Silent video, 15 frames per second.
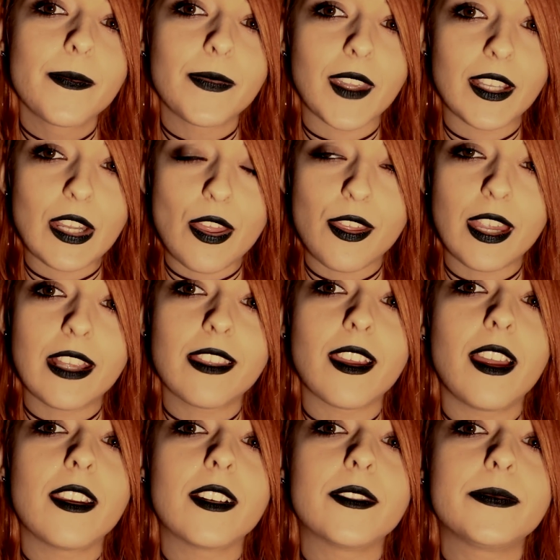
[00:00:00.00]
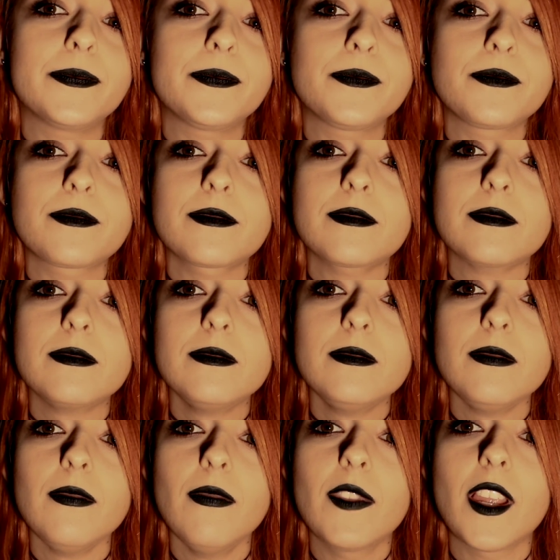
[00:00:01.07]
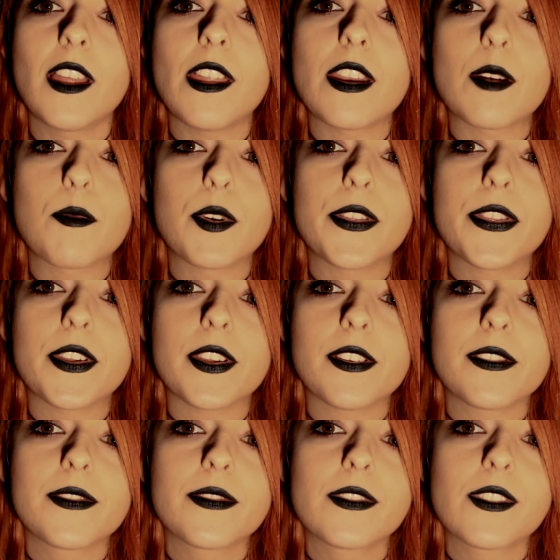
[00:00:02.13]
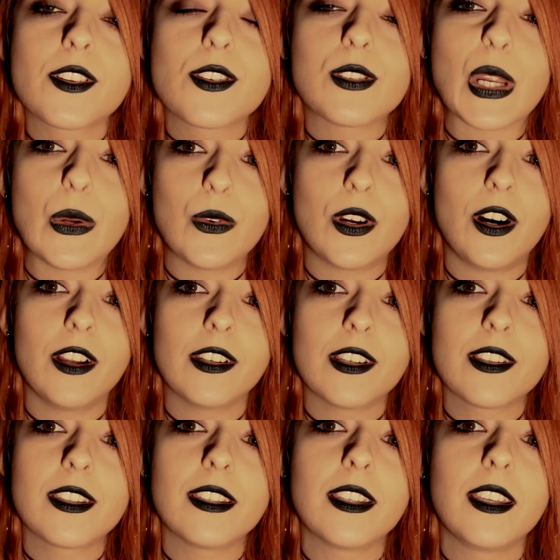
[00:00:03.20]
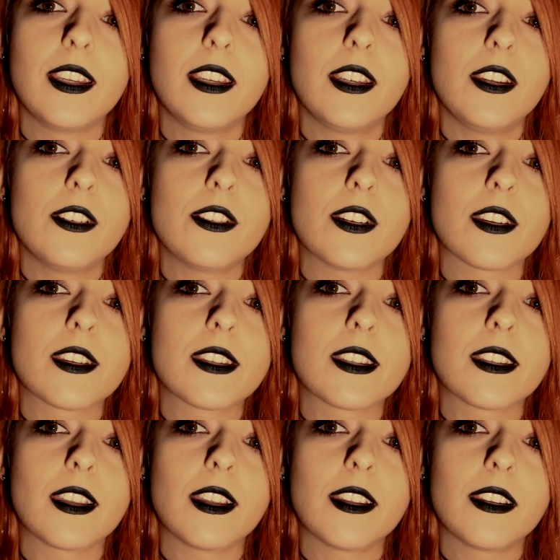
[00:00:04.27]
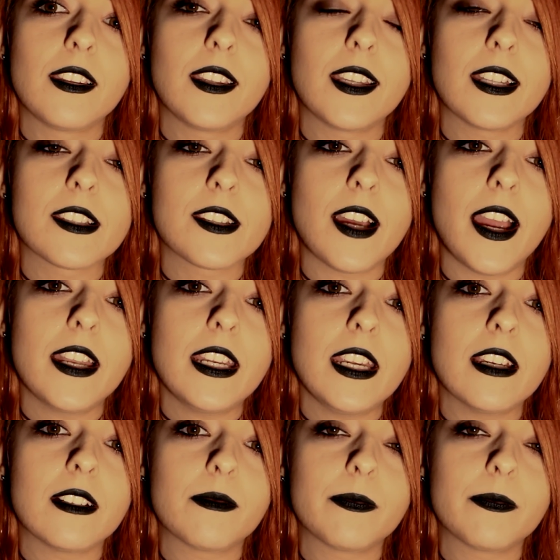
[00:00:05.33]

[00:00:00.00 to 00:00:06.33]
And the thing that I put the stone on is just little tiny